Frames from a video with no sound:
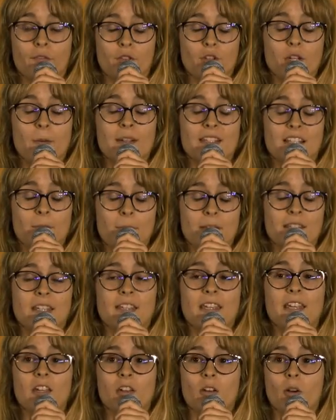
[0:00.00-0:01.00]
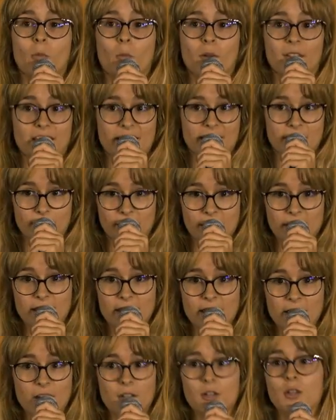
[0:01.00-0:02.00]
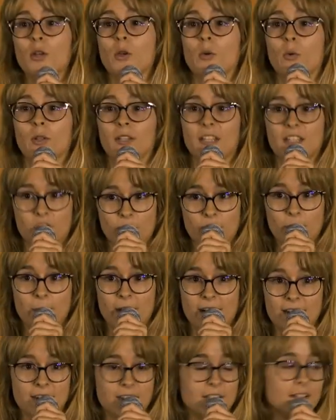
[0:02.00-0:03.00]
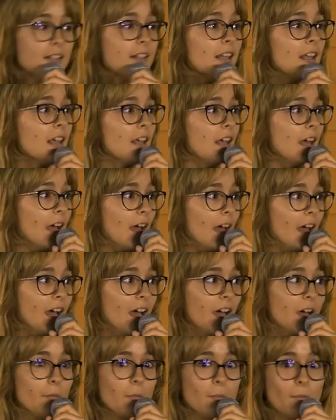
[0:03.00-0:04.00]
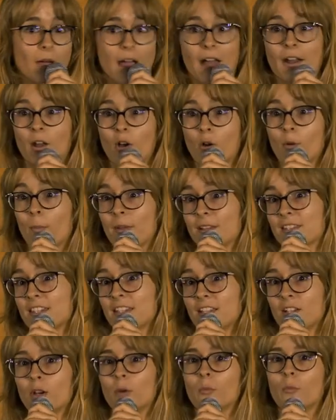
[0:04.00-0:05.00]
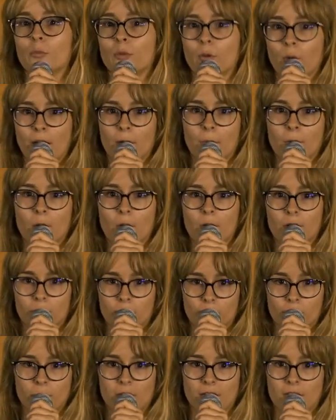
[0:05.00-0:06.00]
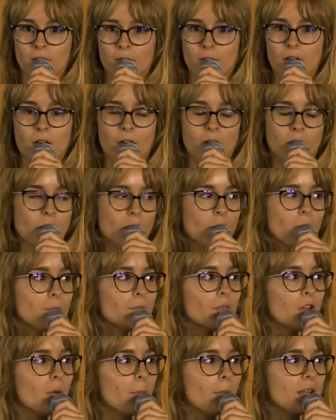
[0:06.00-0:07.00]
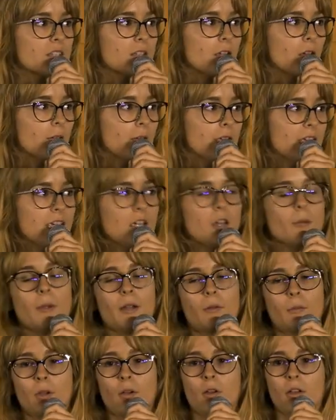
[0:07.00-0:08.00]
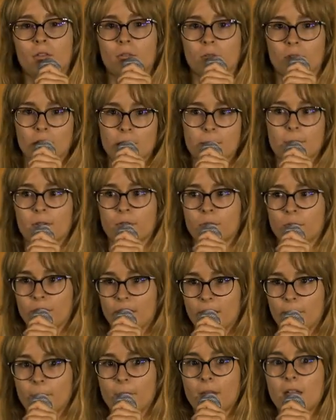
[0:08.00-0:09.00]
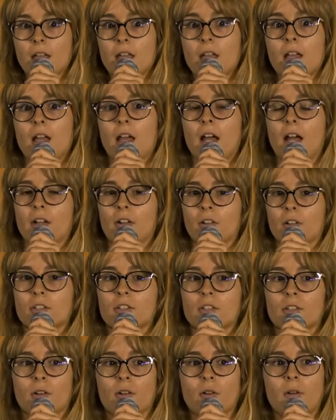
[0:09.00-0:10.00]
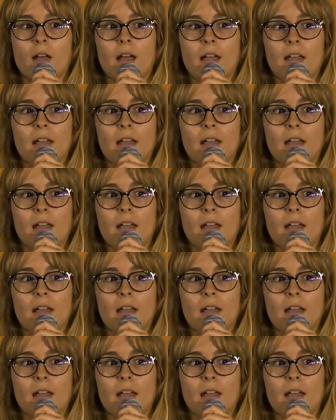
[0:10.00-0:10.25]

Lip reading: universal basic income, what is basic, what is universal, and how much income are we going to do it, no? How much income are we going to deliver to them? And also